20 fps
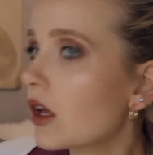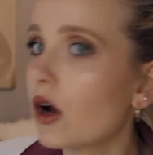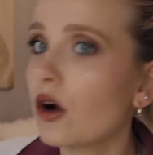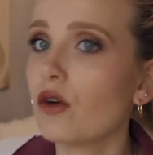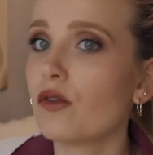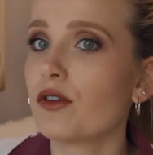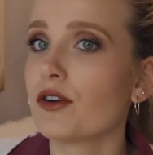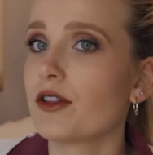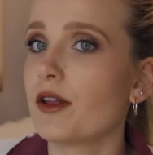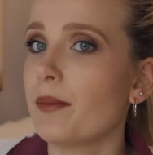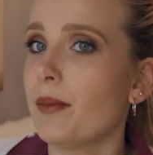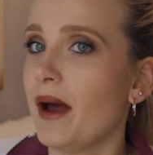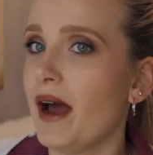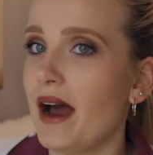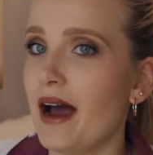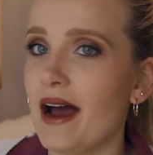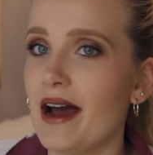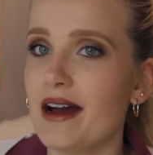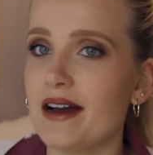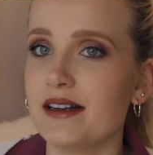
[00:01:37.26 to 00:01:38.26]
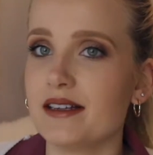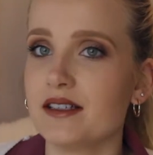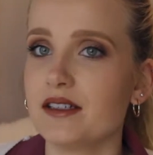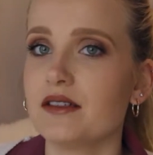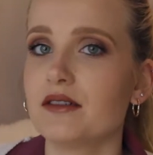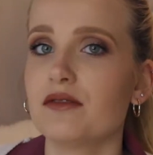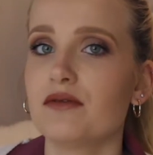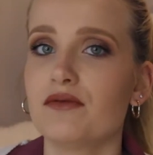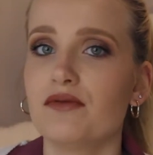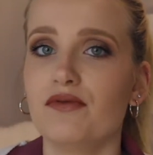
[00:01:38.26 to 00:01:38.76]
over the
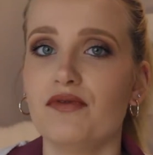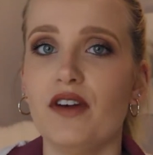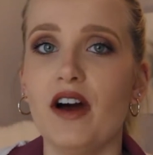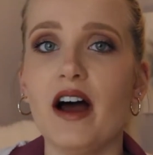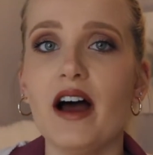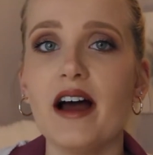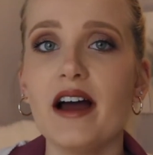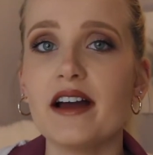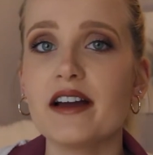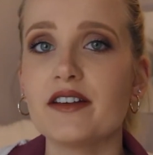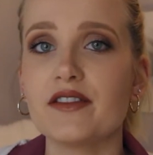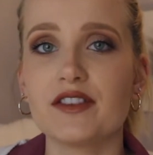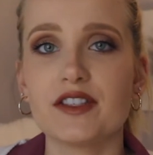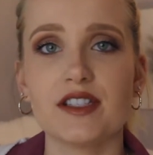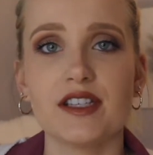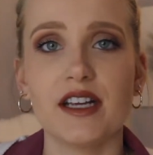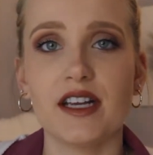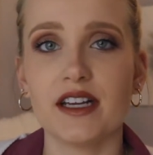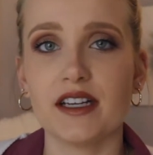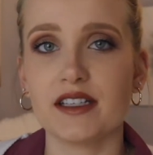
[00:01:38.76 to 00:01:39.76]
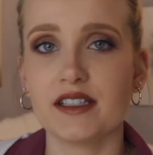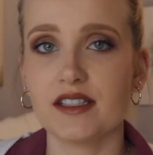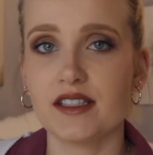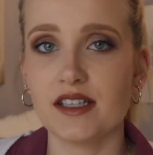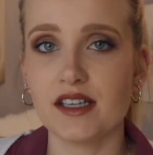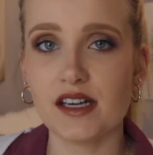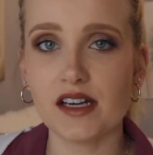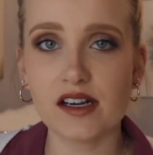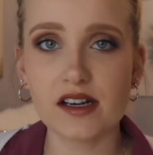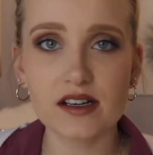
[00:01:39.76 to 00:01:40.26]
past 5-6
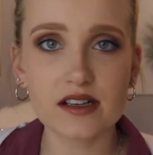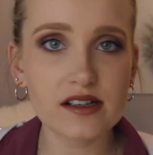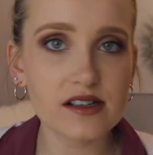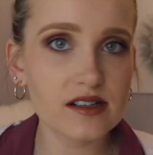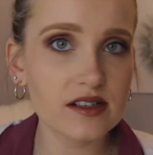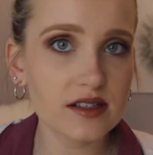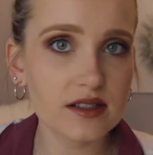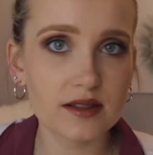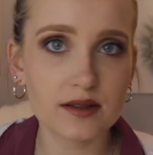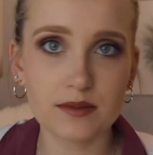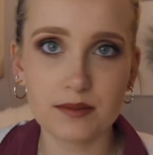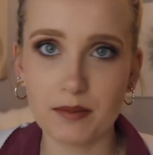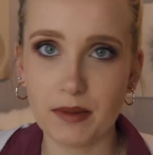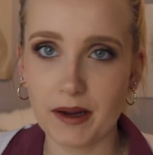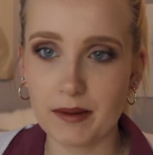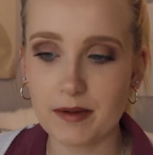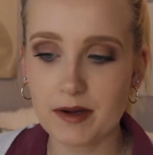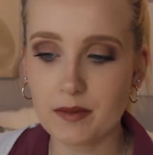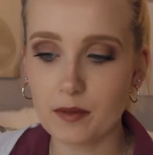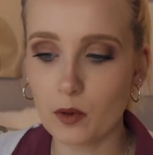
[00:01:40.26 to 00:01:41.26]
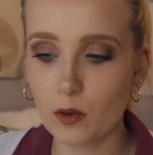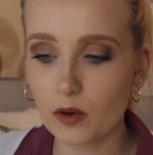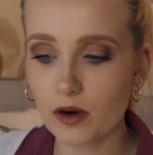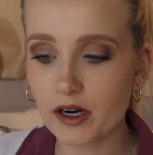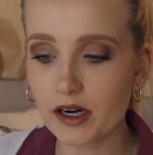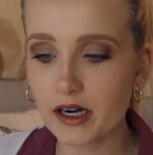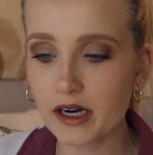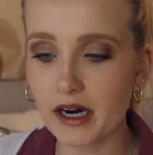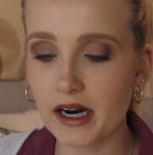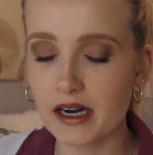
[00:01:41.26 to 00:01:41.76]
years, maybe
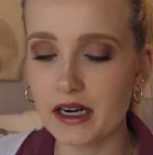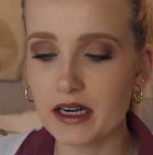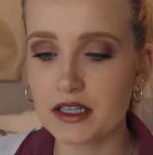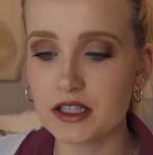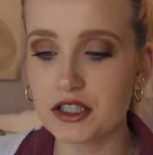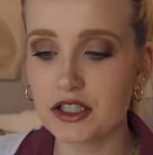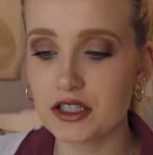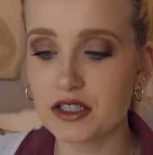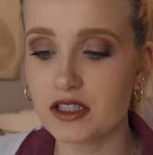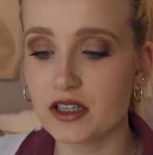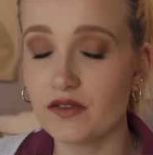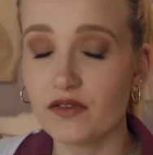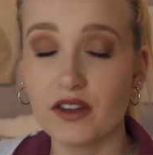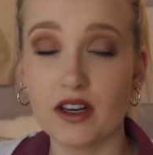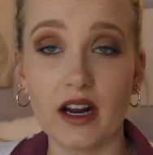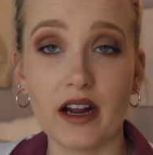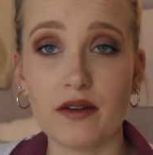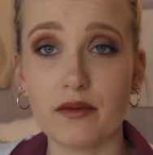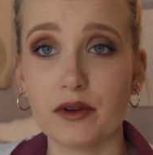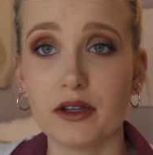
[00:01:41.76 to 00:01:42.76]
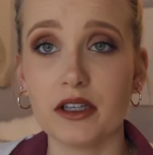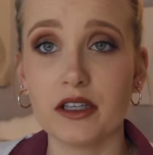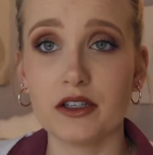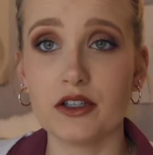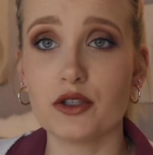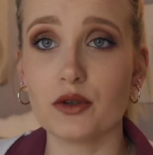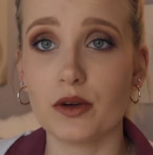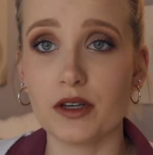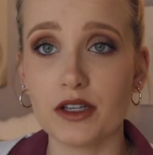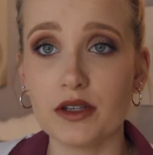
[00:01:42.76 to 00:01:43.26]
more, and it's just stuff that I really
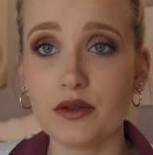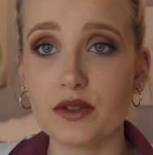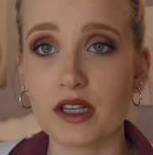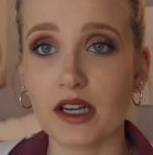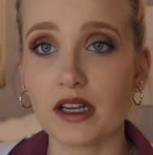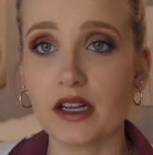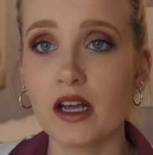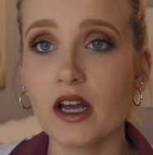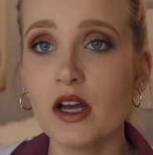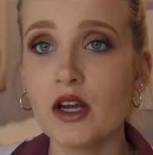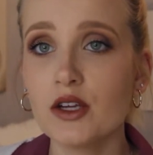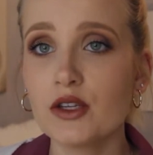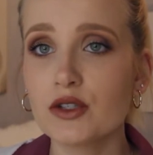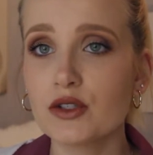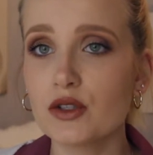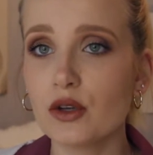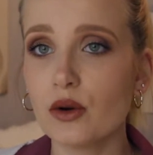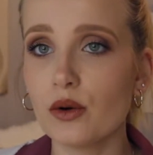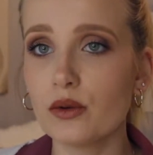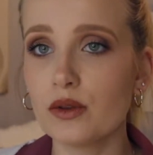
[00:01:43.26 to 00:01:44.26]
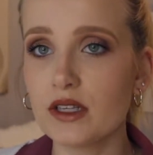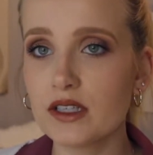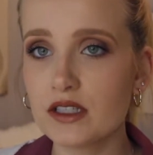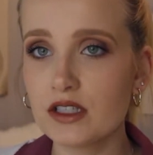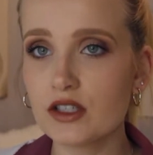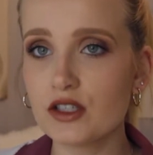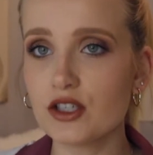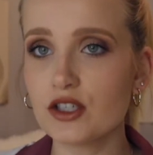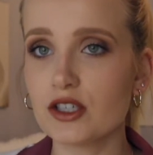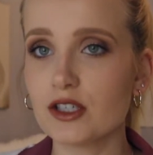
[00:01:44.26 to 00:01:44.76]
enjoy using. So this
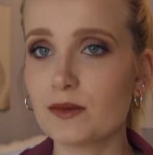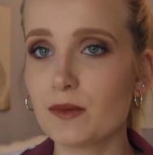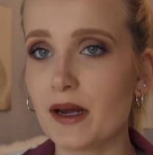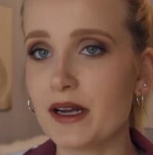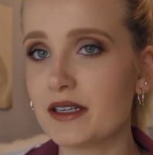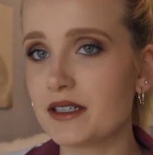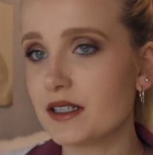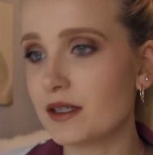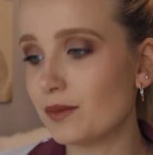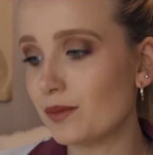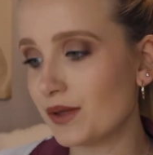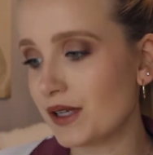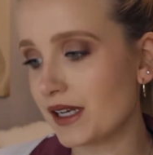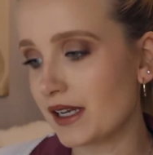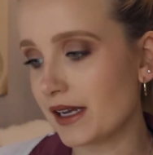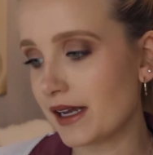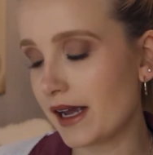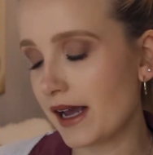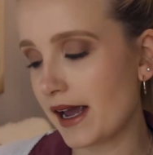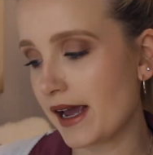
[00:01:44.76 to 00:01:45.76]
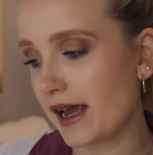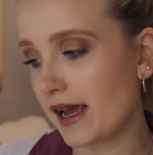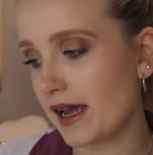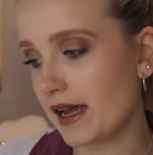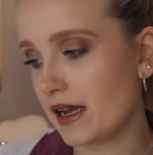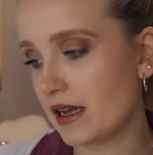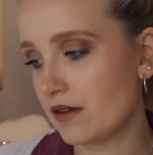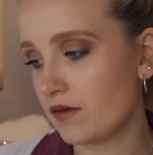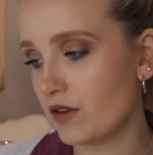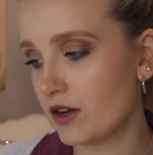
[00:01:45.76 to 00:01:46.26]
is just meant to be
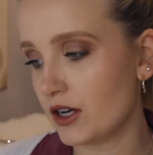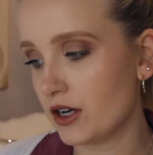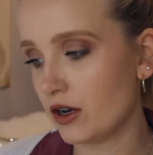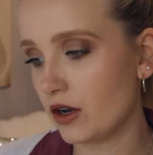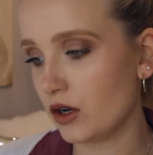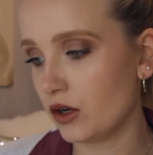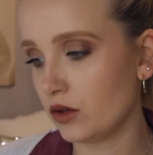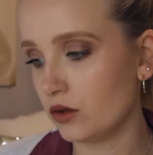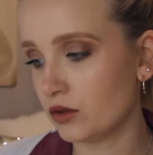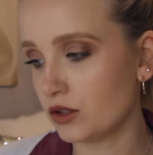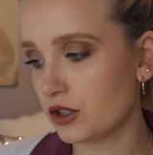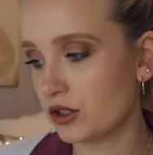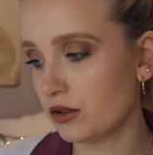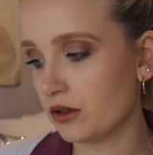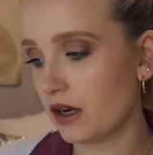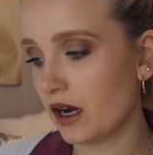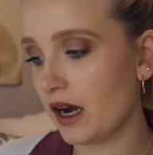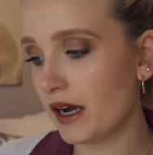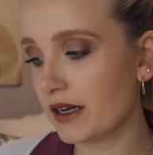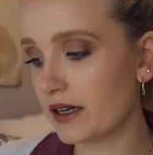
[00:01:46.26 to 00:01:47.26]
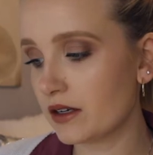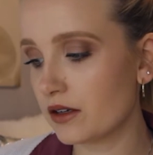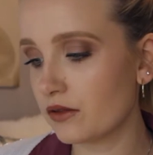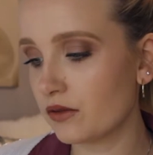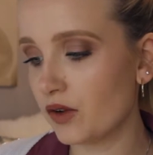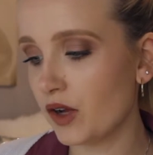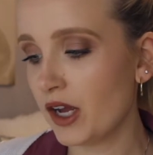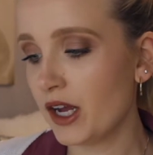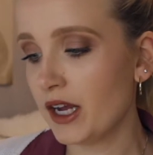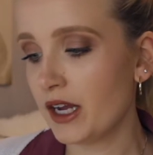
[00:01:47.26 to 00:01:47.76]
a video to kind
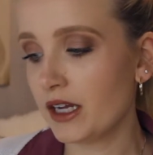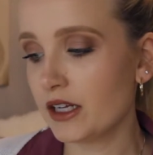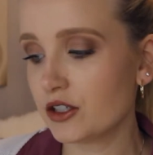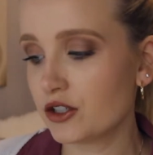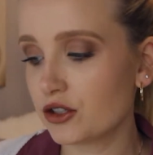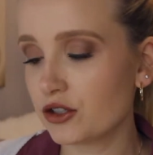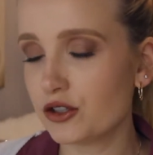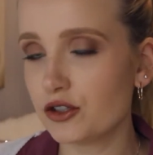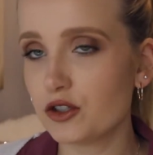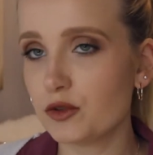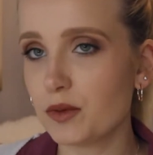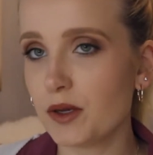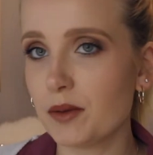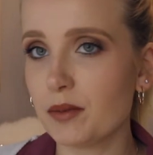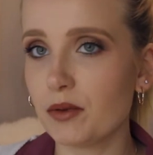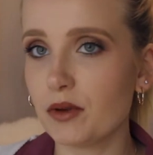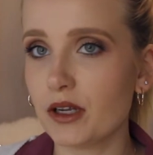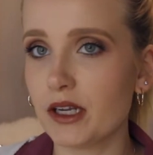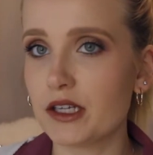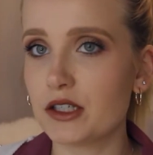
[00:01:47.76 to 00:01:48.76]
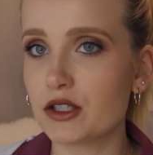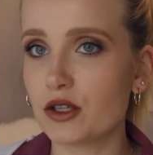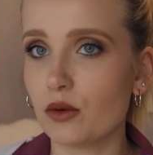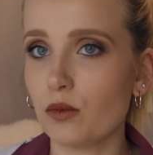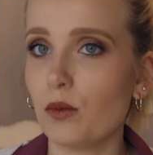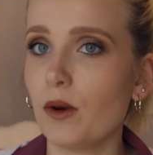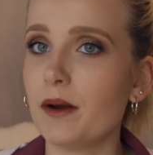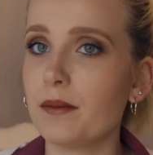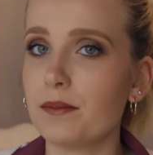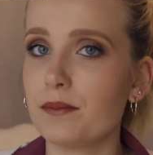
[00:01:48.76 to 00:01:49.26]
of introduce people into
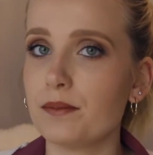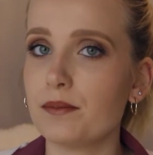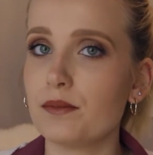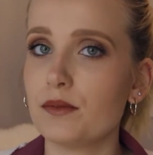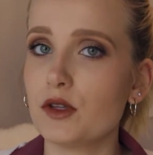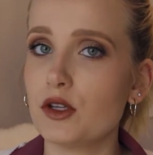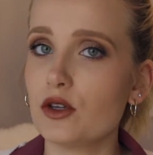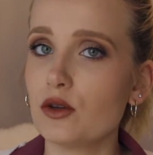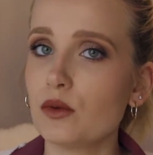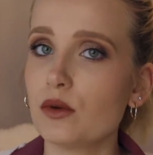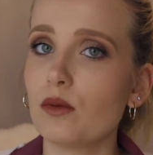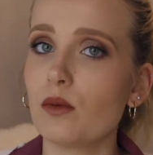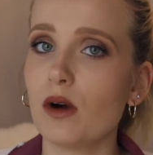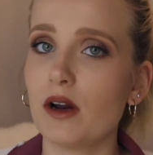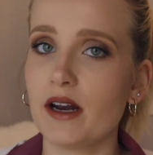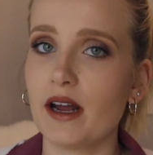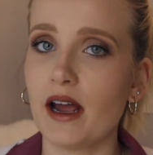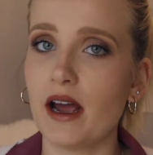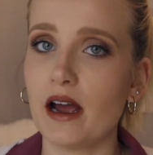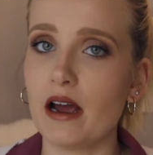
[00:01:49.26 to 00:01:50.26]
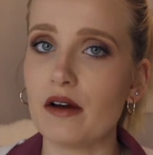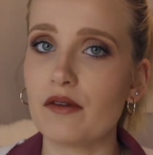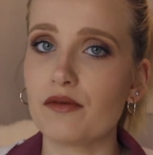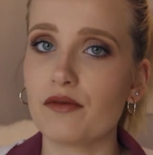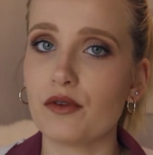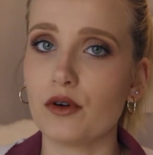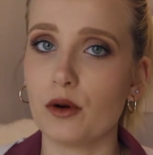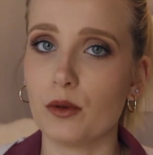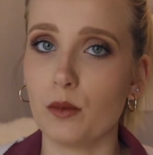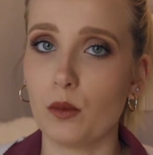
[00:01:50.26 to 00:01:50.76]
what you would want to have
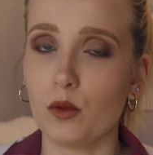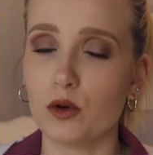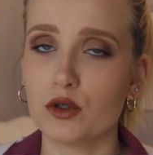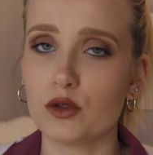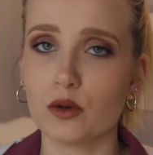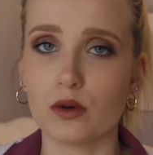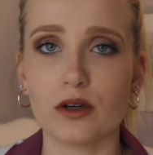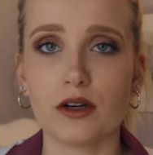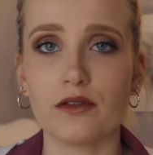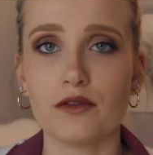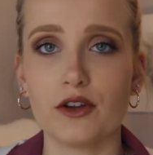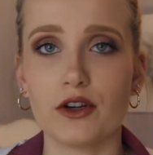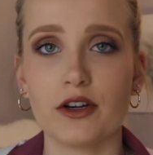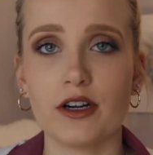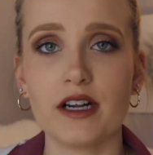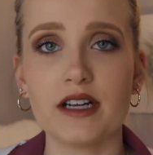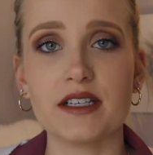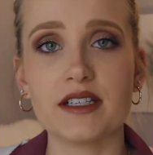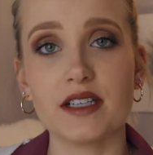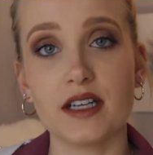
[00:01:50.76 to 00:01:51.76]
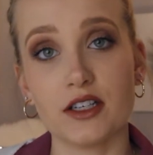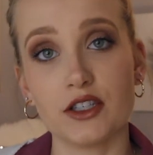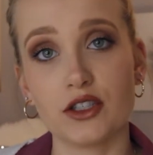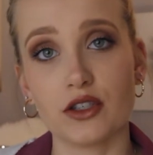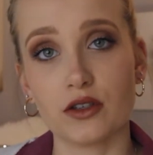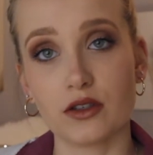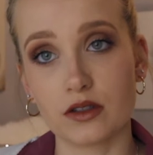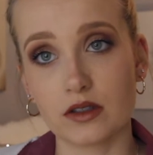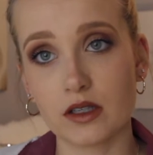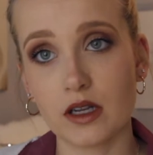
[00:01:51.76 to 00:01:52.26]
for sort of your
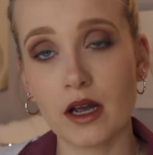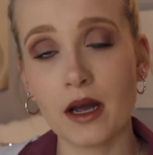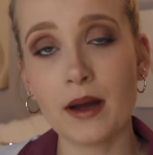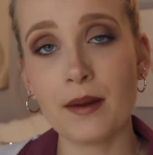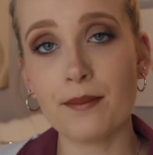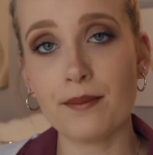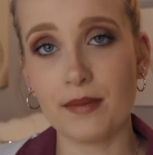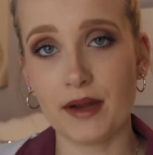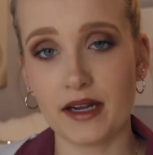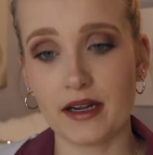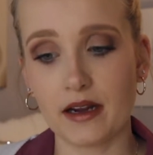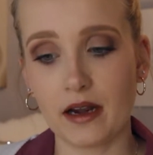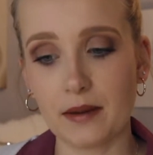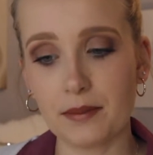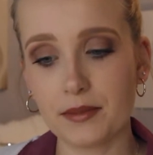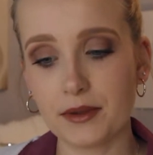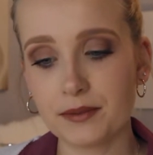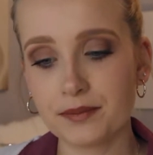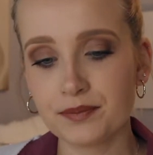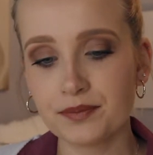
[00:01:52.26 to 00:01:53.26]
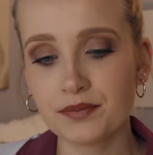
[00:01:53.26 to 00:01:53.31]
essentials makeup.